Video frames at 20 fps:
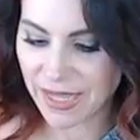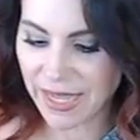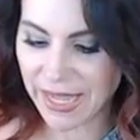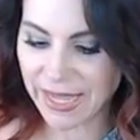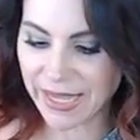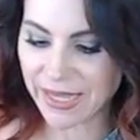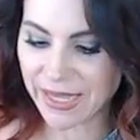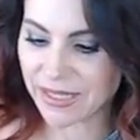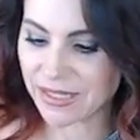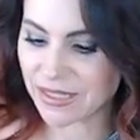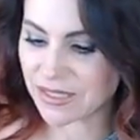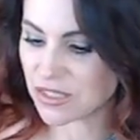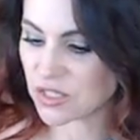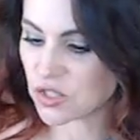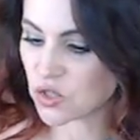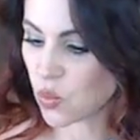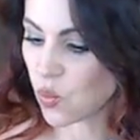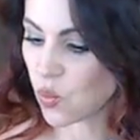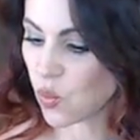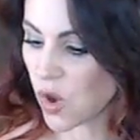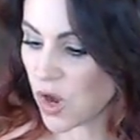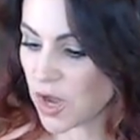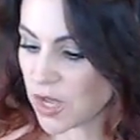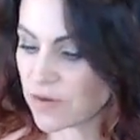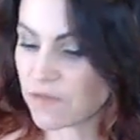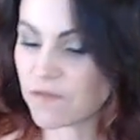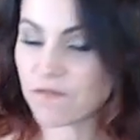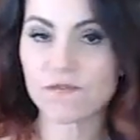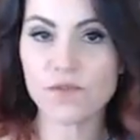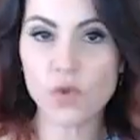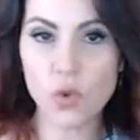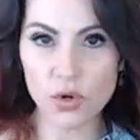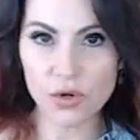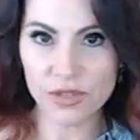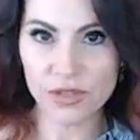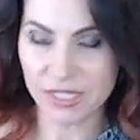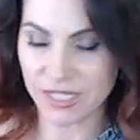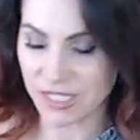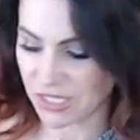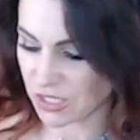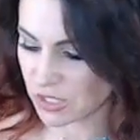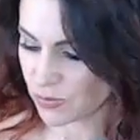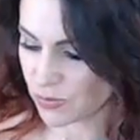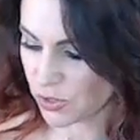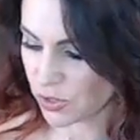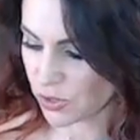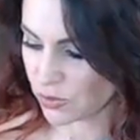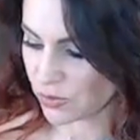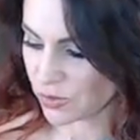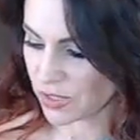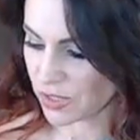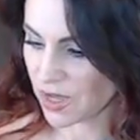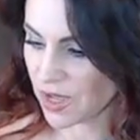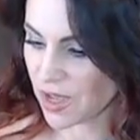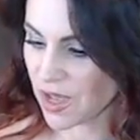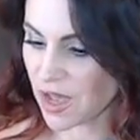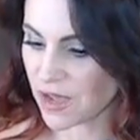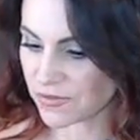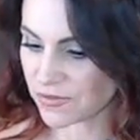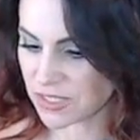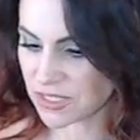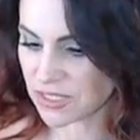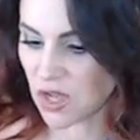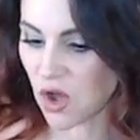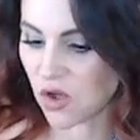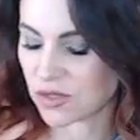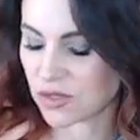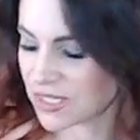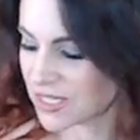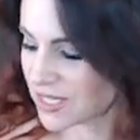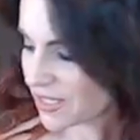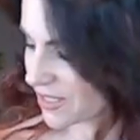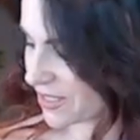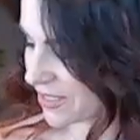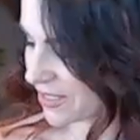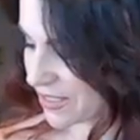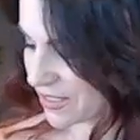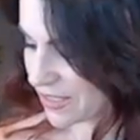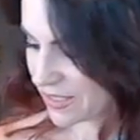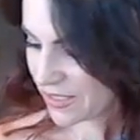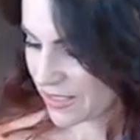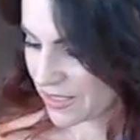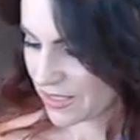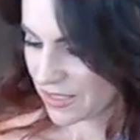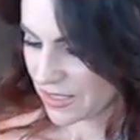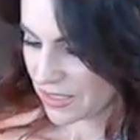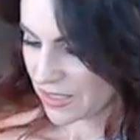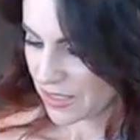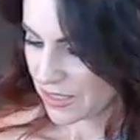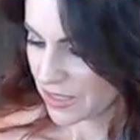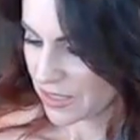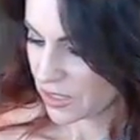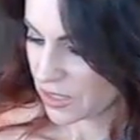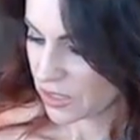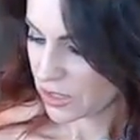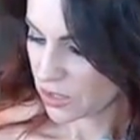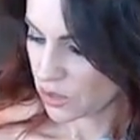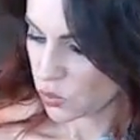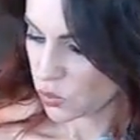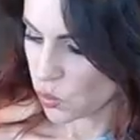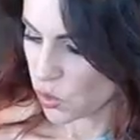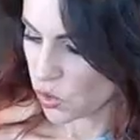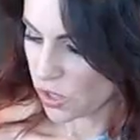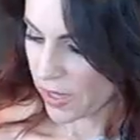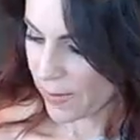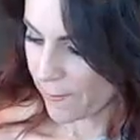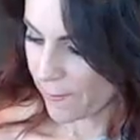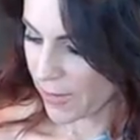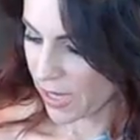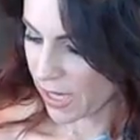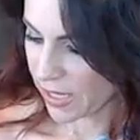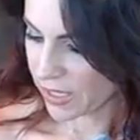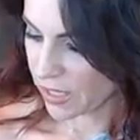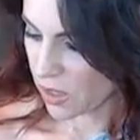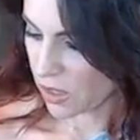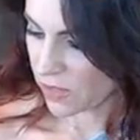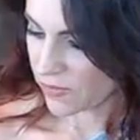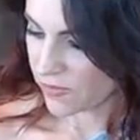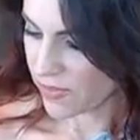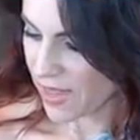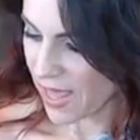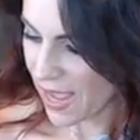and 1/4 teaspoon of salt. We'll combine all of